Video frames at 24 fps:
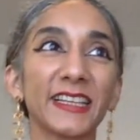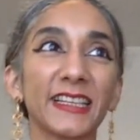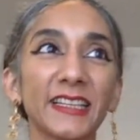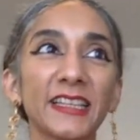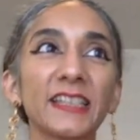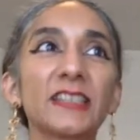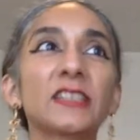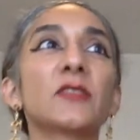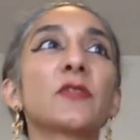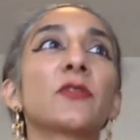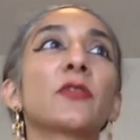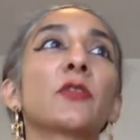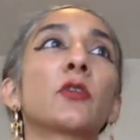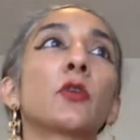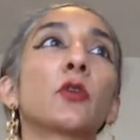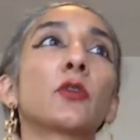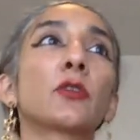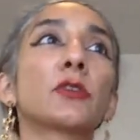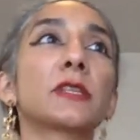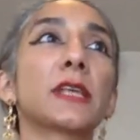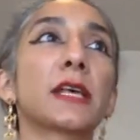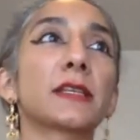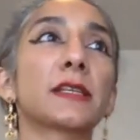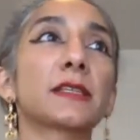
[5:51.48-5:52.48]
This, of
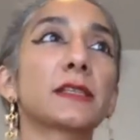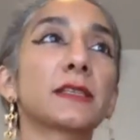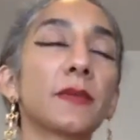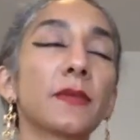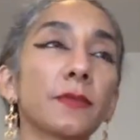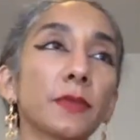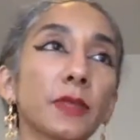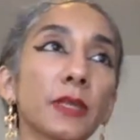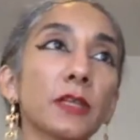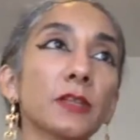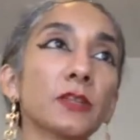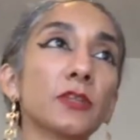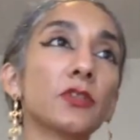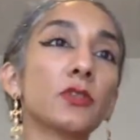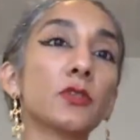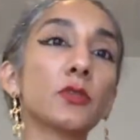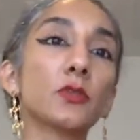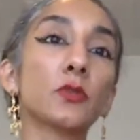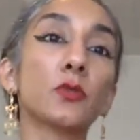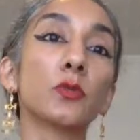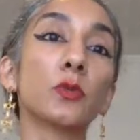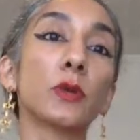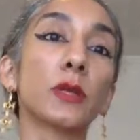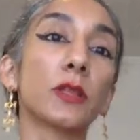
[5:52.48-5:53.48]
course, has something to
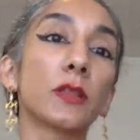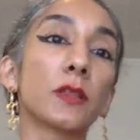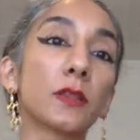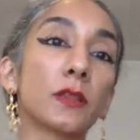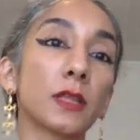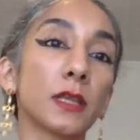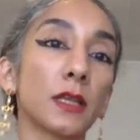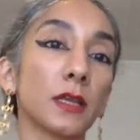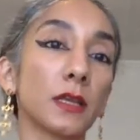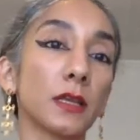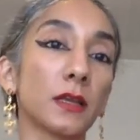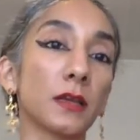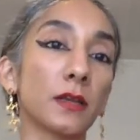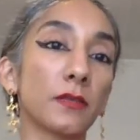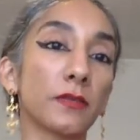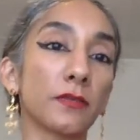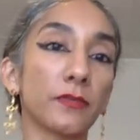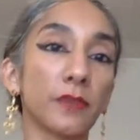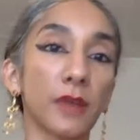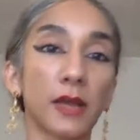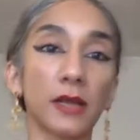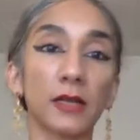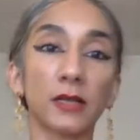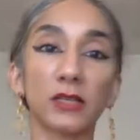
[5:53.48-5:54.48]
do with the
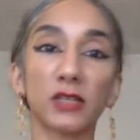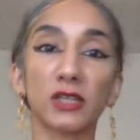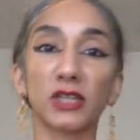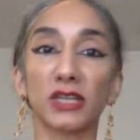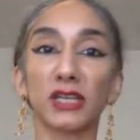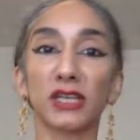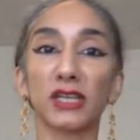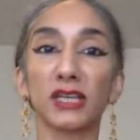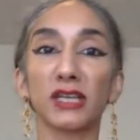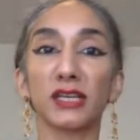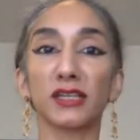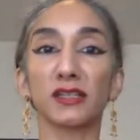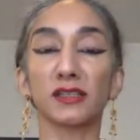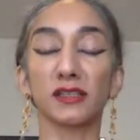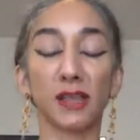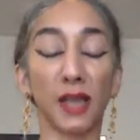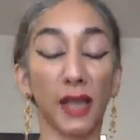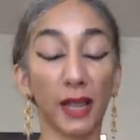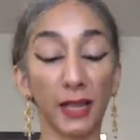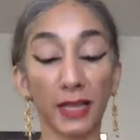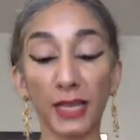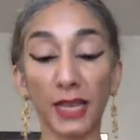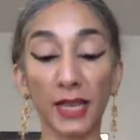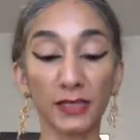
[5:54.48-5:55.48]
fact that he
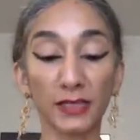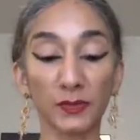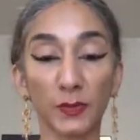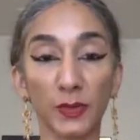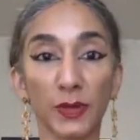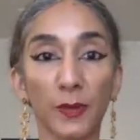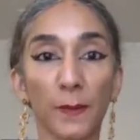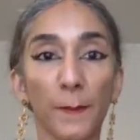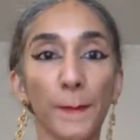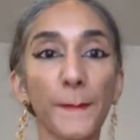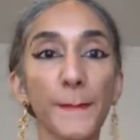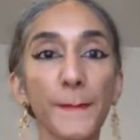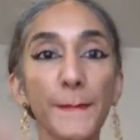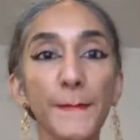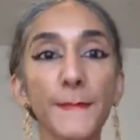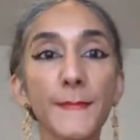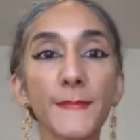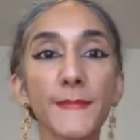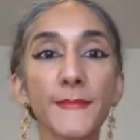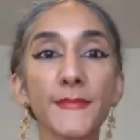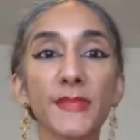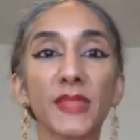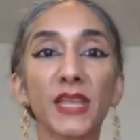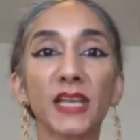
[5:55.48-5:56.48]
has been,
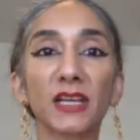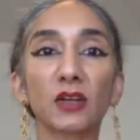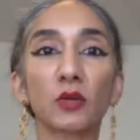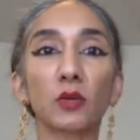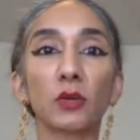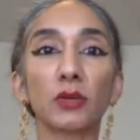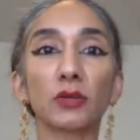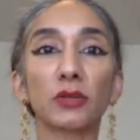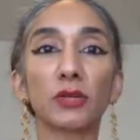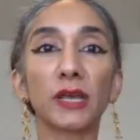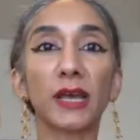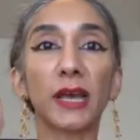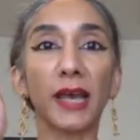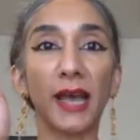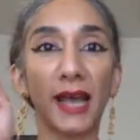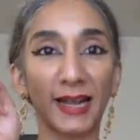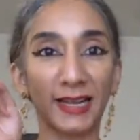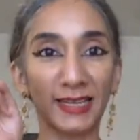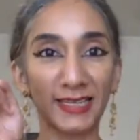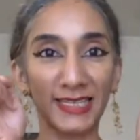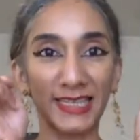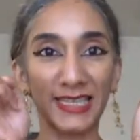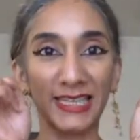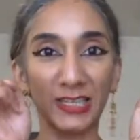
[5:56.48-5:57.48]
quote,
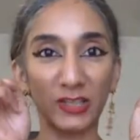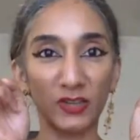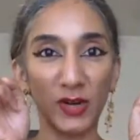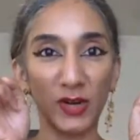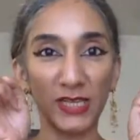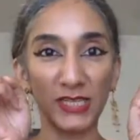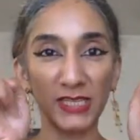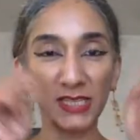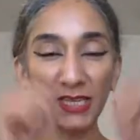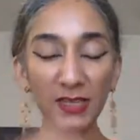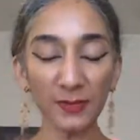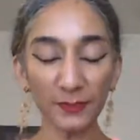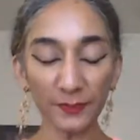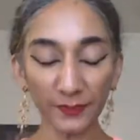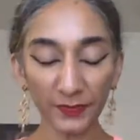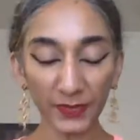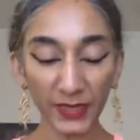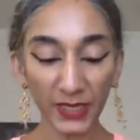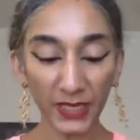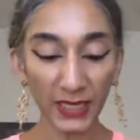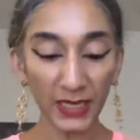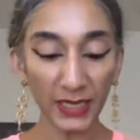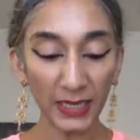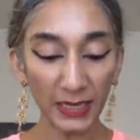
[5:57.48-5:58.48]
acting crazy.
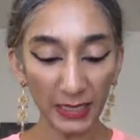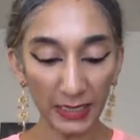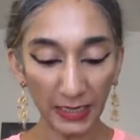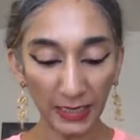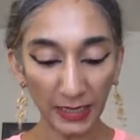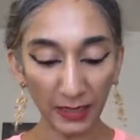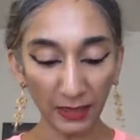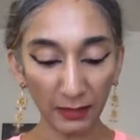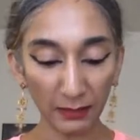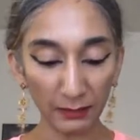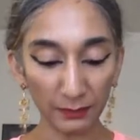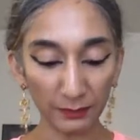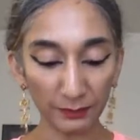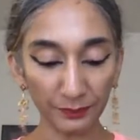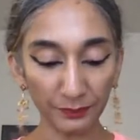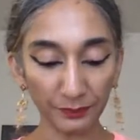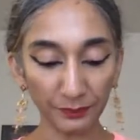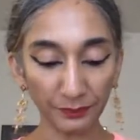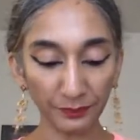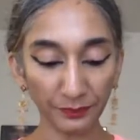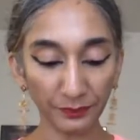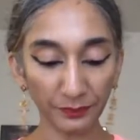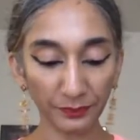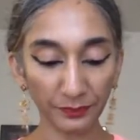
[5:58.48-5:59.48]

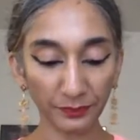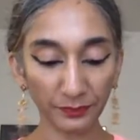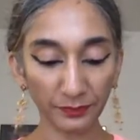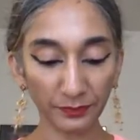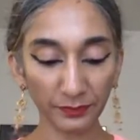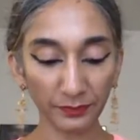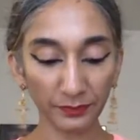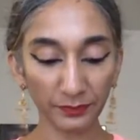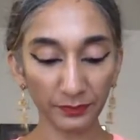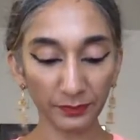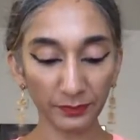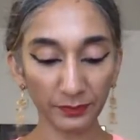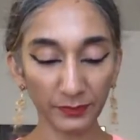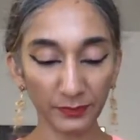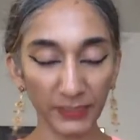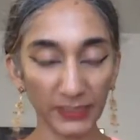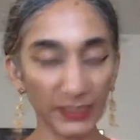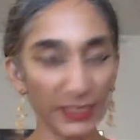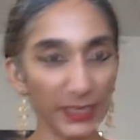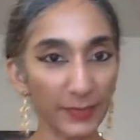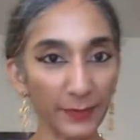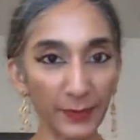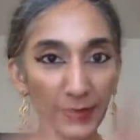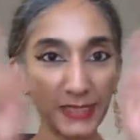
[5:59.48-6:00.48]

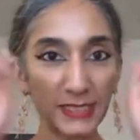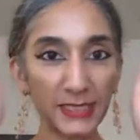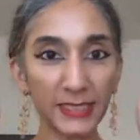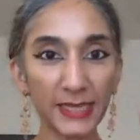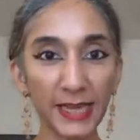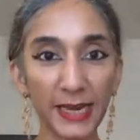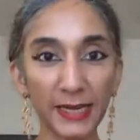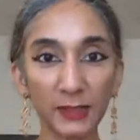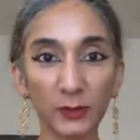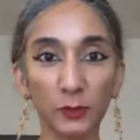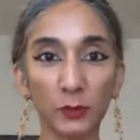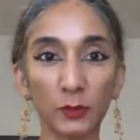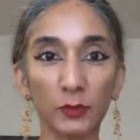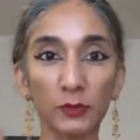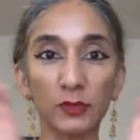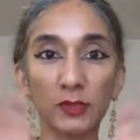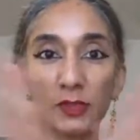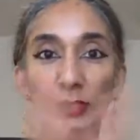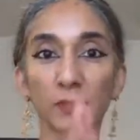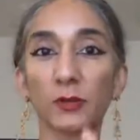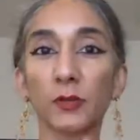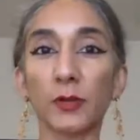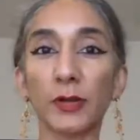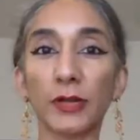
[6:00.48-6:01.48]
Again, my scare
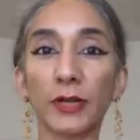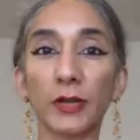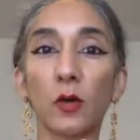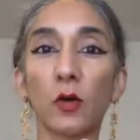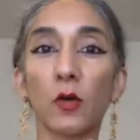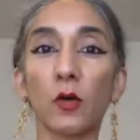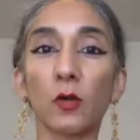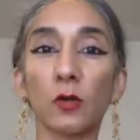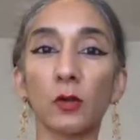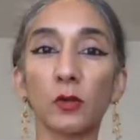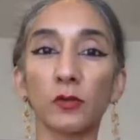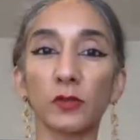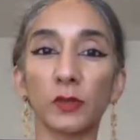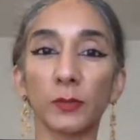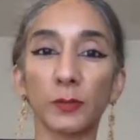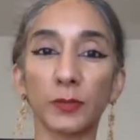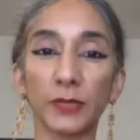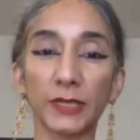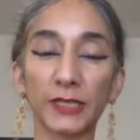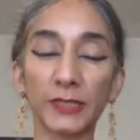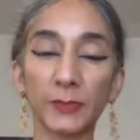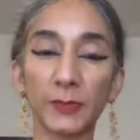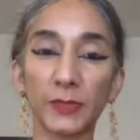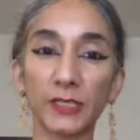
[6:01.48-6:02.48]
quotes are going all over the
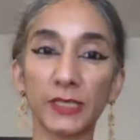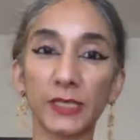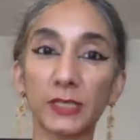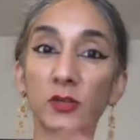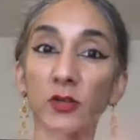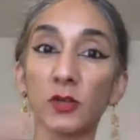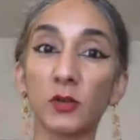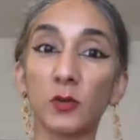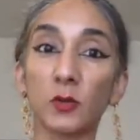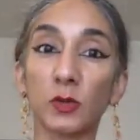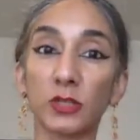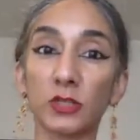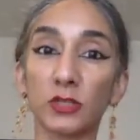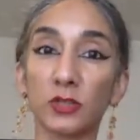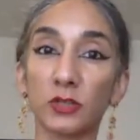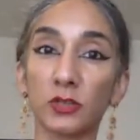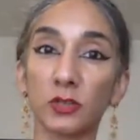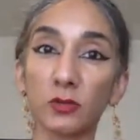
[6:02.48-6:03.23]
place because I don't know what to